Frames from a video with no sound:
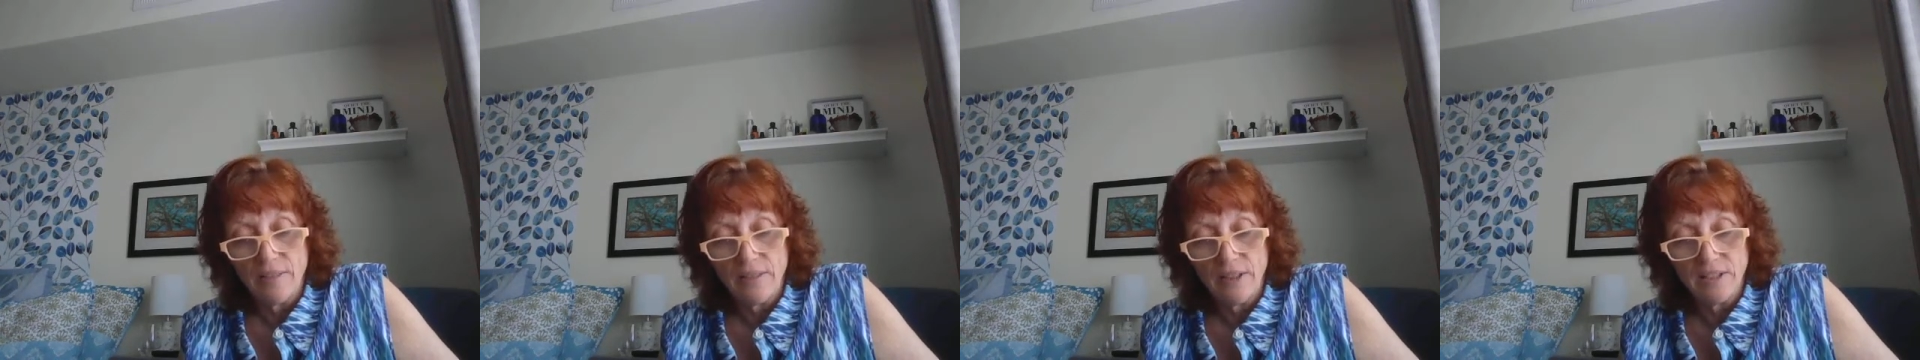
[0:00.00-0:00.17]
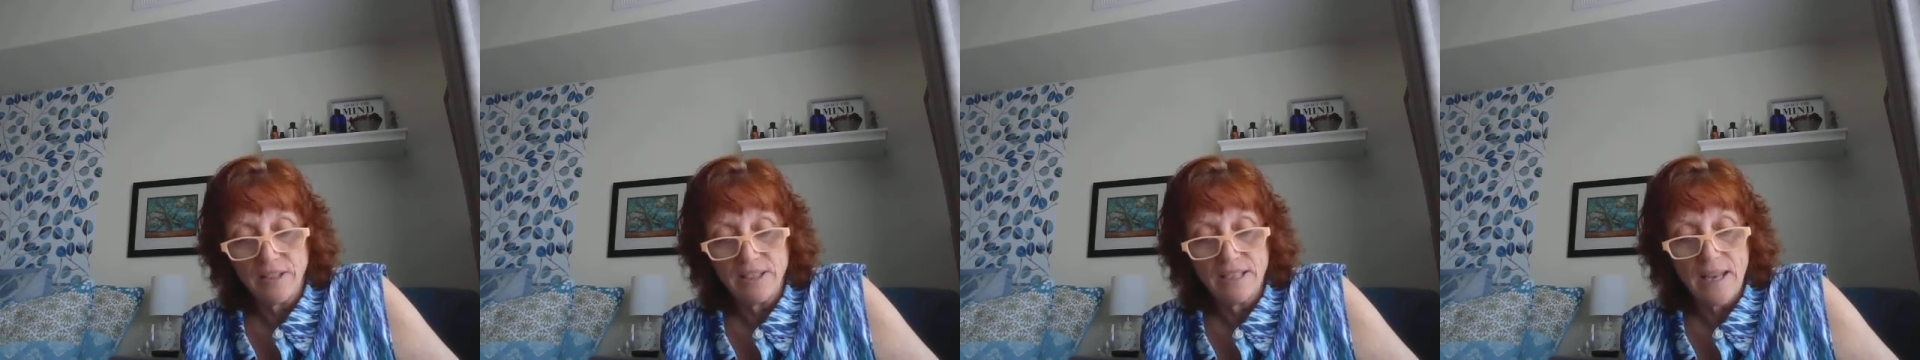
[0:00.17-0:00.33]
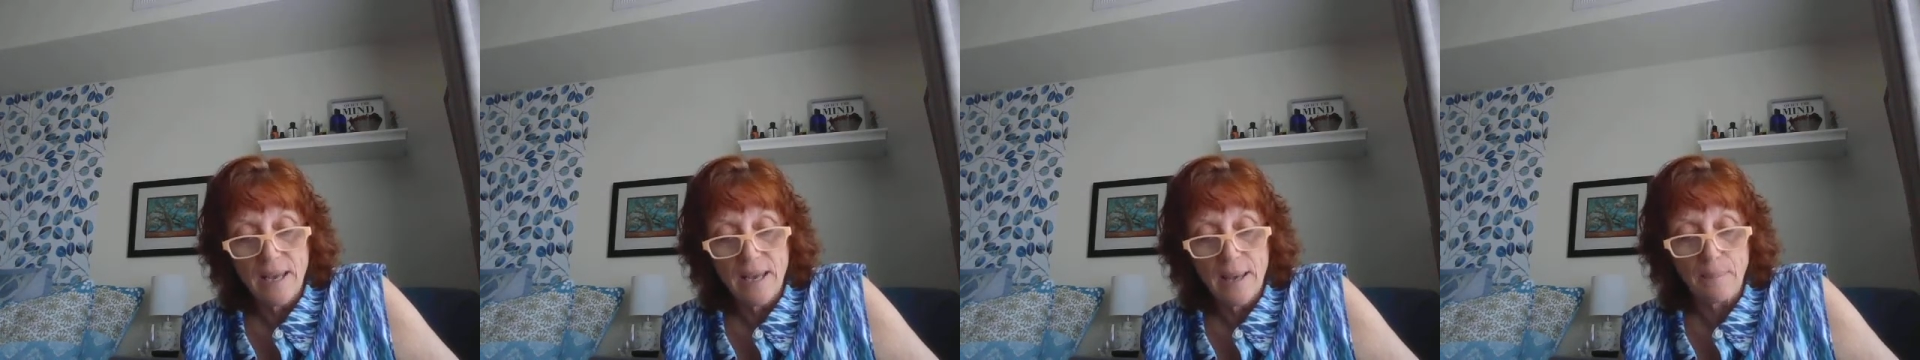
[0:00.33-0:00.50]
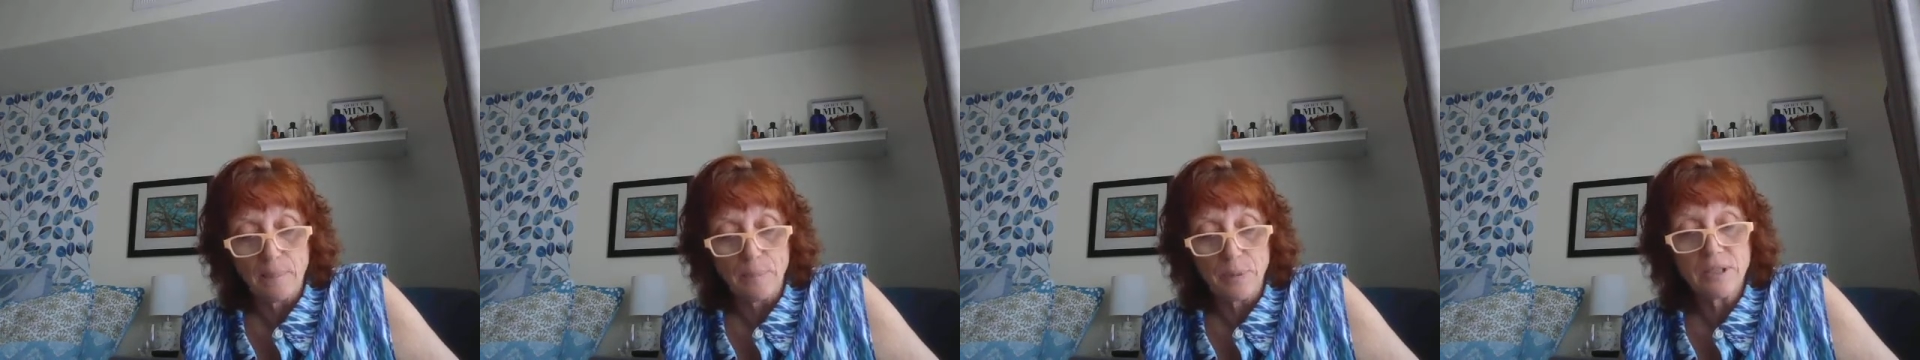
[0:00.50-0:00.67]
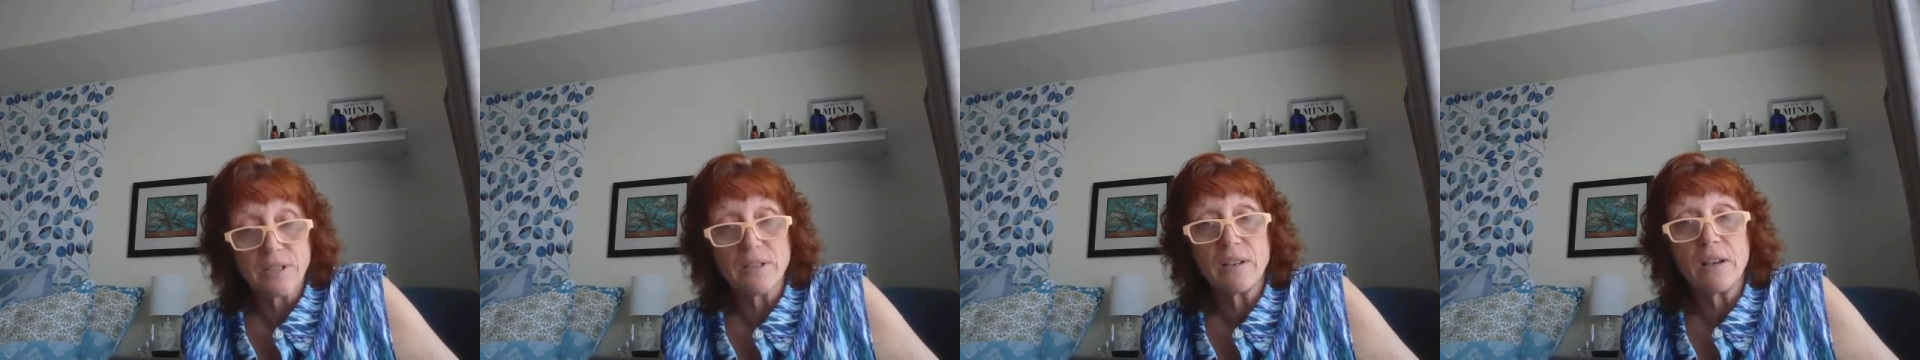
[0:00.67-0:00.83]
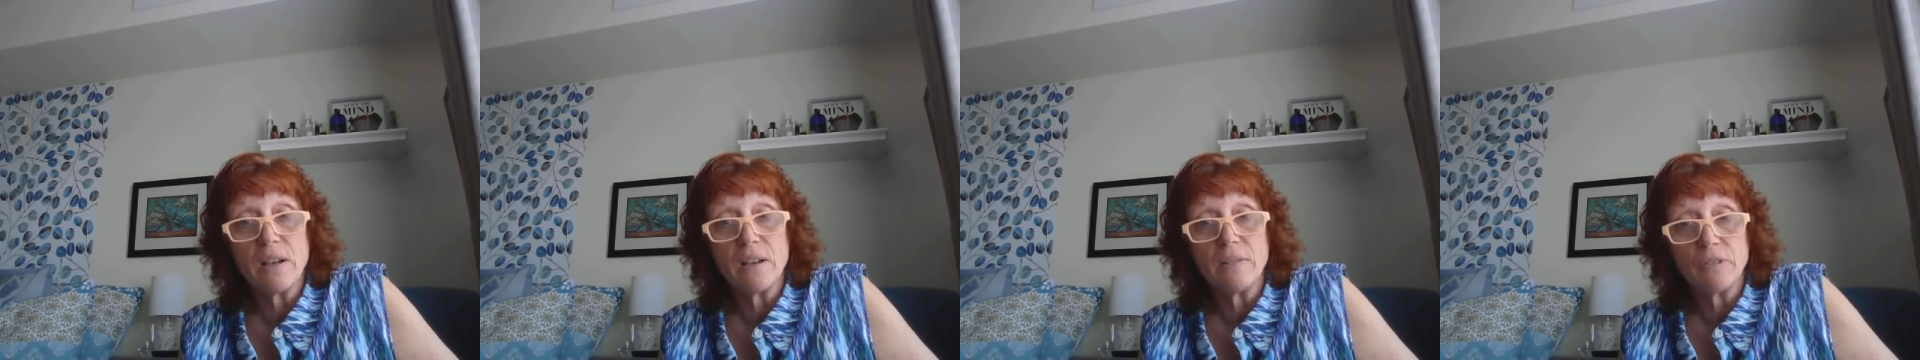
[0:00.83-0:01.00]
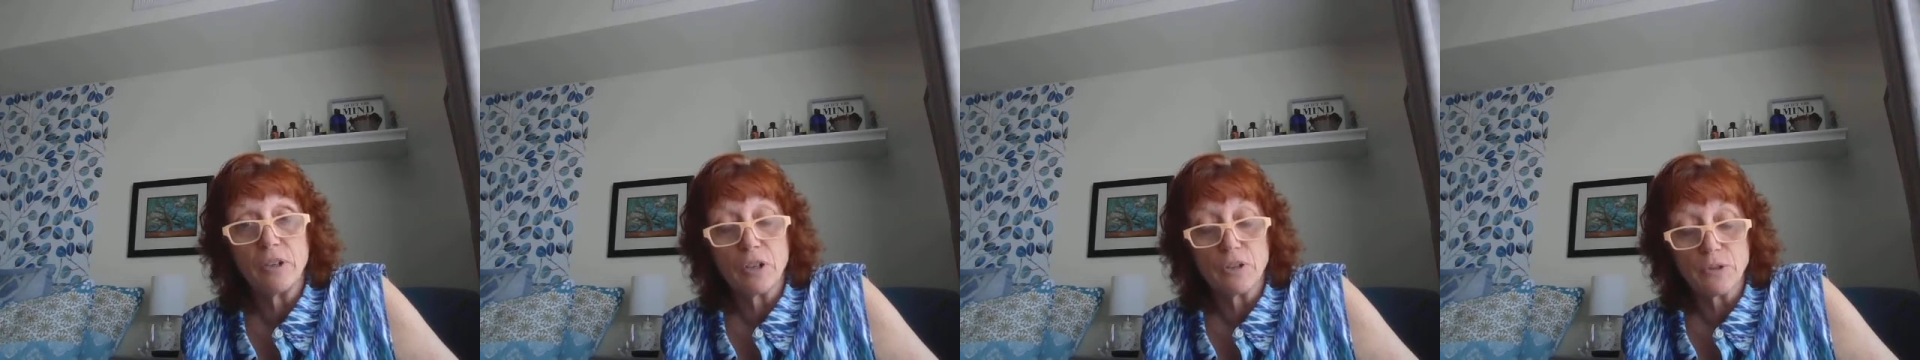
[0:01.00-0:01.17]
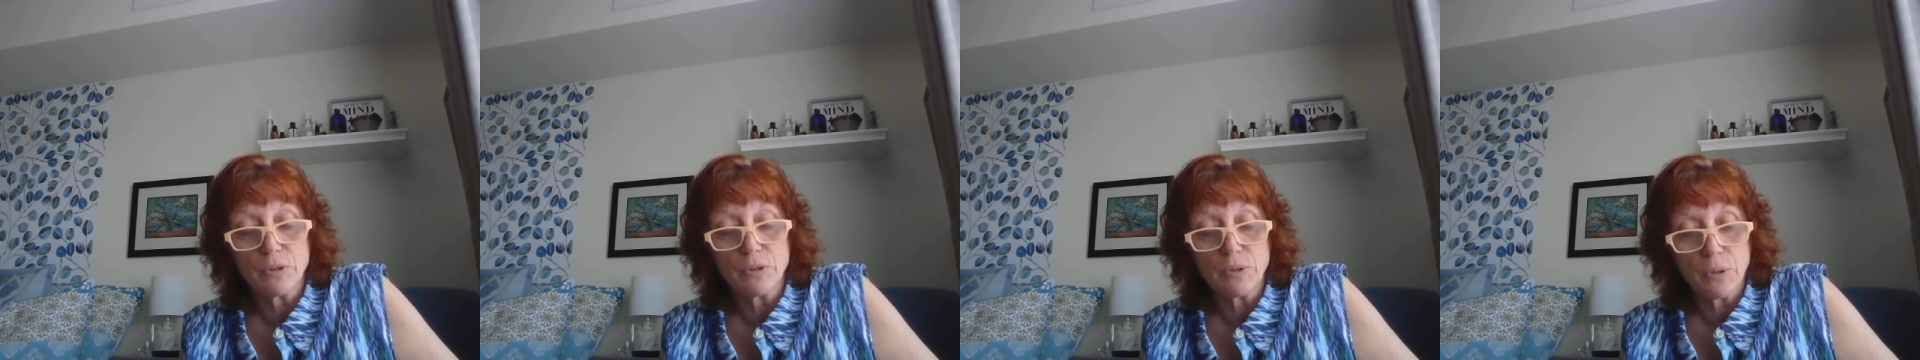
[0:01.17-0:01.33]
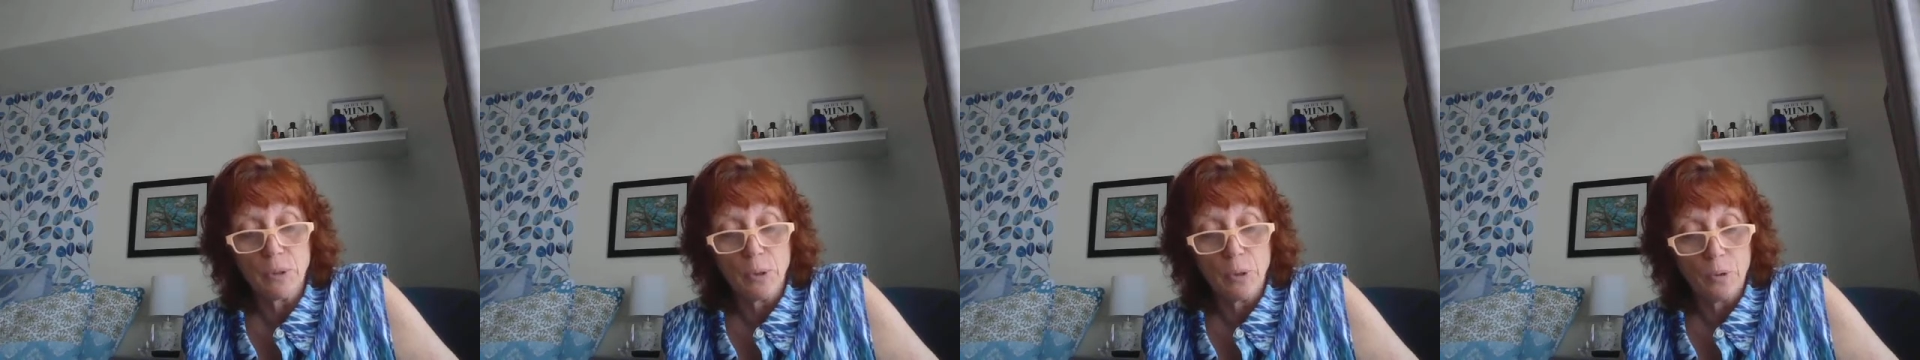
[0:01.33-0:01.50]
the depths of our
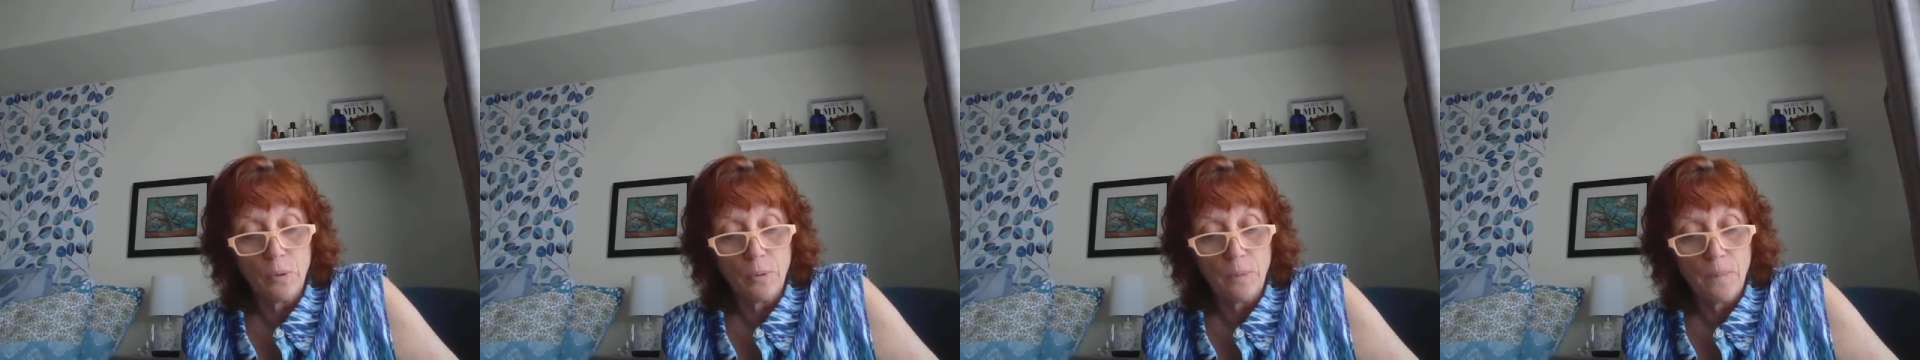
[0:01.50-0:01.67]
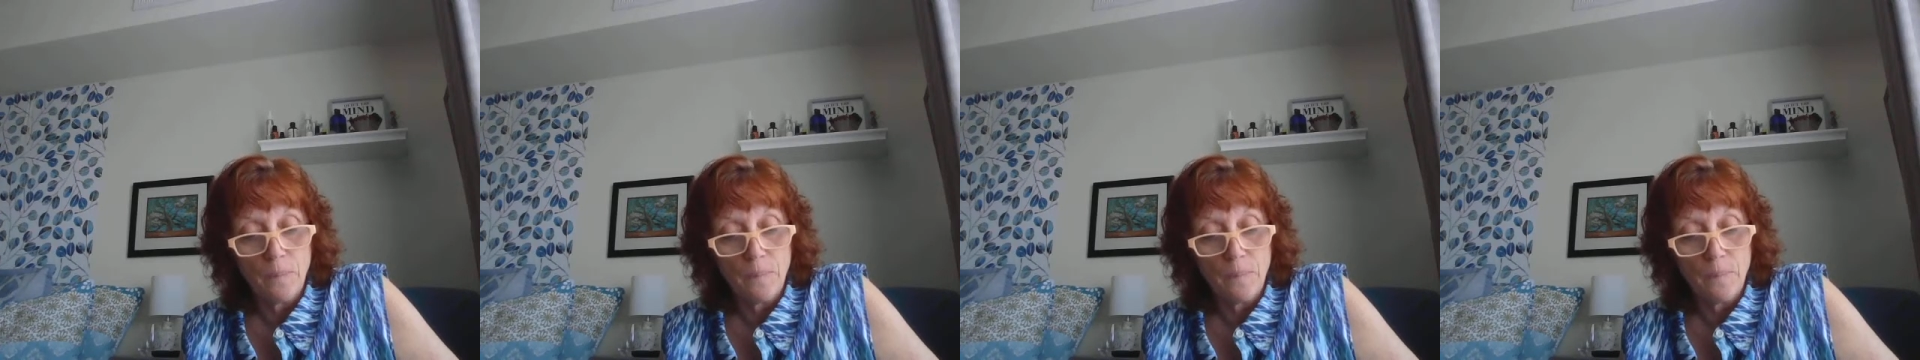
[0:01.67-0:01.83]
soul.